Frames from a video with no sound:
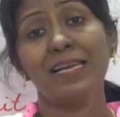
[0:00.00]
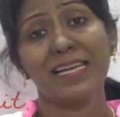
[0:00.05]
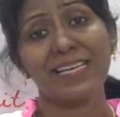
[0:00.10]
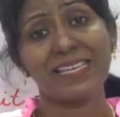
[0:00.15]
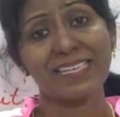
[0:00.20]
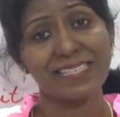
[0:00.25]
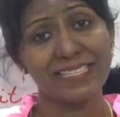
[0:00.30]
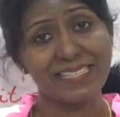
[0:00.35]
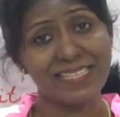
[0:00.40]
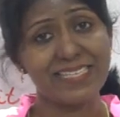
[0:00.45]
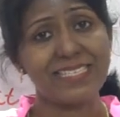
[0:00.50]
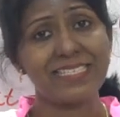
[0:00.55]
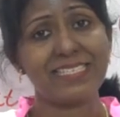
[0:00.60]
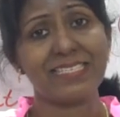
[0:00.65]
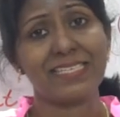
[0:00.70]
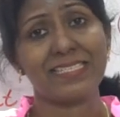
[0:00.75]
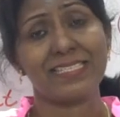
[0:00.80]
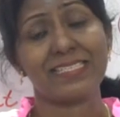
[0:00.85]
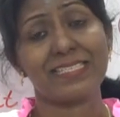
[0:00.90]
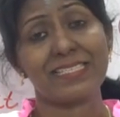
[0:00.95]
like a
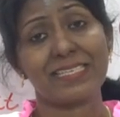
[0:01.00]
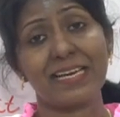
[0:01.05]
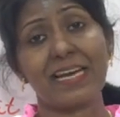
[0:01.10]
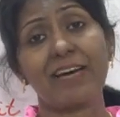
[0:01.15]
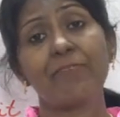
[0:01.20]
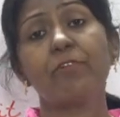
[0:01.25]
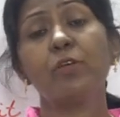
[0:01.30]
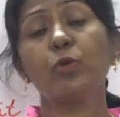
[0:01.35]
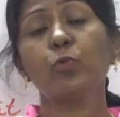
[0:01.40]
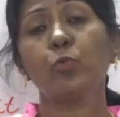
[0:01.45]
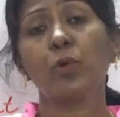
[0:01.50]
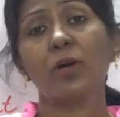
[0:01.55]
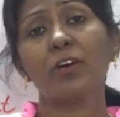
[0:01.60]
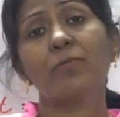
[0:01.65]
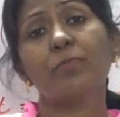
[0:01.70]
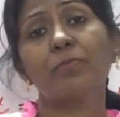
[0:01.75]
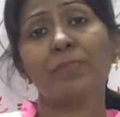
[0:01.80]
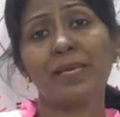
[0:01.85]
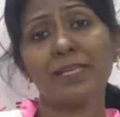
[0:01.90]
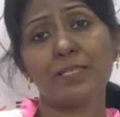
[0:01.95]
distance traveling
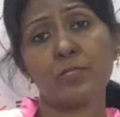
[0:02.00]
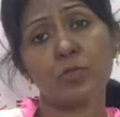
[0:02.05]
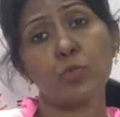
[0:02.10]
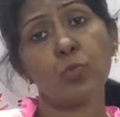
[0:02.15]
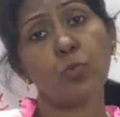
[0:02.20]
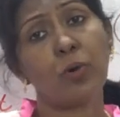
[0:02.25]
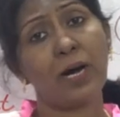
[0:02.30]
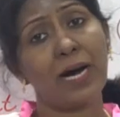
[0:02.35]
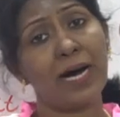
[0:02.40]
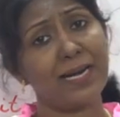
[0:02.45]
one place to